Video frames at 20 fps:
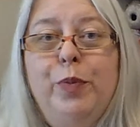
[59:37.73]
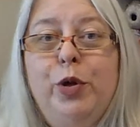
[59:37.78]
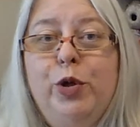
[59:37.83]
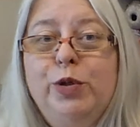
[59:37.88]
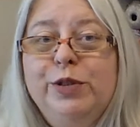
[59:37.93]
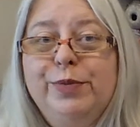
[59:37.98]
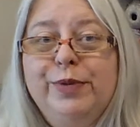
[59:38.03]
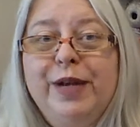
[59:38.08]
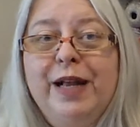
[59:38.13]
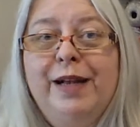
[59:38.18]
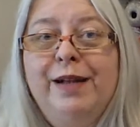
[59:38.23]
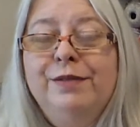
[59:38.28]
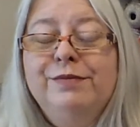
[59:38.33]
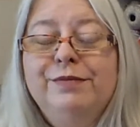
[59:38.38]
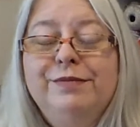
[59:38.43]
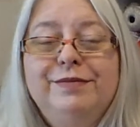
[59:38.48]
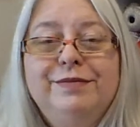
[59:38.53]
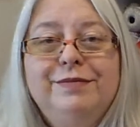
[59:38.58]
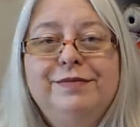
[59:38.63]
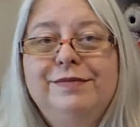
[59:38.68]
pulled
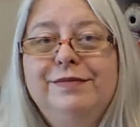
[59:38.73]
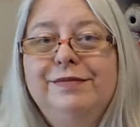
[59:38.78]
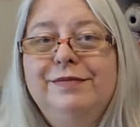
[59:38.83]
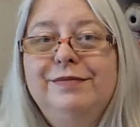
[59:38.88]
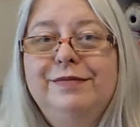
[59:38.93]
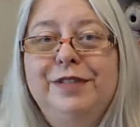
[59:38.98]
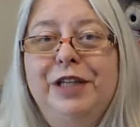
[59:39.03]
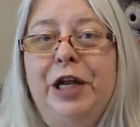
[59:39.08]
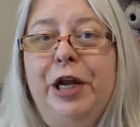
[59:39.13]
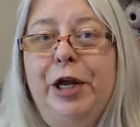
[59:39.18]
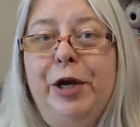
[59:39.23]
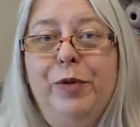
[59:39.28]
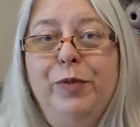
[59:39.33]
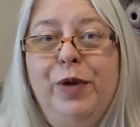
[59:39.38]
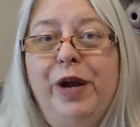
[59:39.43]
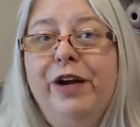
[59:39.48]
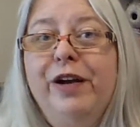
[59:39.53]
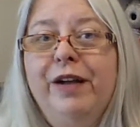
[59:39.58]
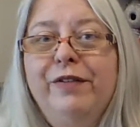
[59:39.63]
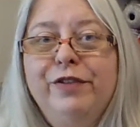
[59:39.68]
around,
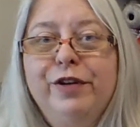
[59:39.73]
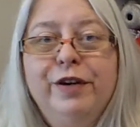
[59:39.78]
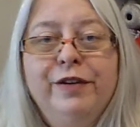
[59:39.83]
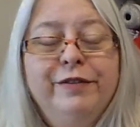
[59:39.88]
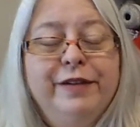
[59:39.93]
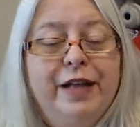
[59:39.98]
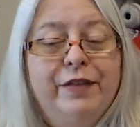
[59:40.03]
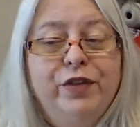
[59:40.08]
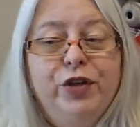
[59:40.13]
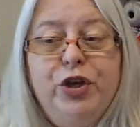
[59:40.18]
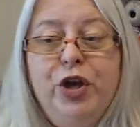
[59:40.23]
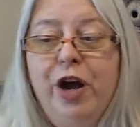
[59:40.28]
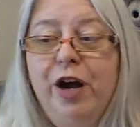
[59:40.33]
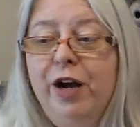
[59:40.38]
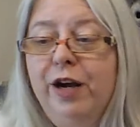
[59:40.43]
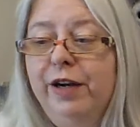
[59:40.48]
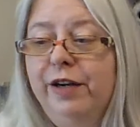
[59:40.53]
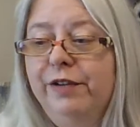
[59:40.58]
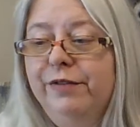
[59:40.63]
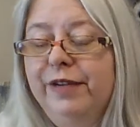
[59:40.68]
wherever, around the
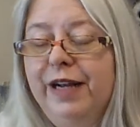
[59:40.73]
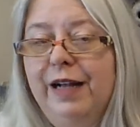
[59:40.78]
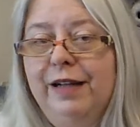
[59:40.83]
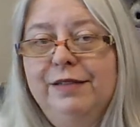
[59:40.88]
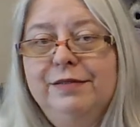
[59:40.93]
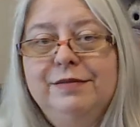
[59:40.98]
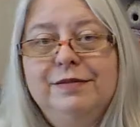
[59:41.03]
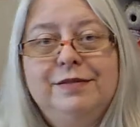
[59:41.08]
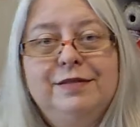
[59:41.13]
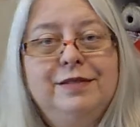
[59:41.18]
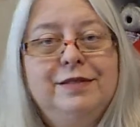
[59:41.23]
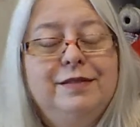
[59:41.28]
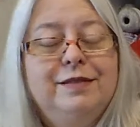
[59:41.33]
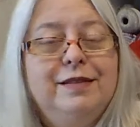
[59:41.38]
yard, around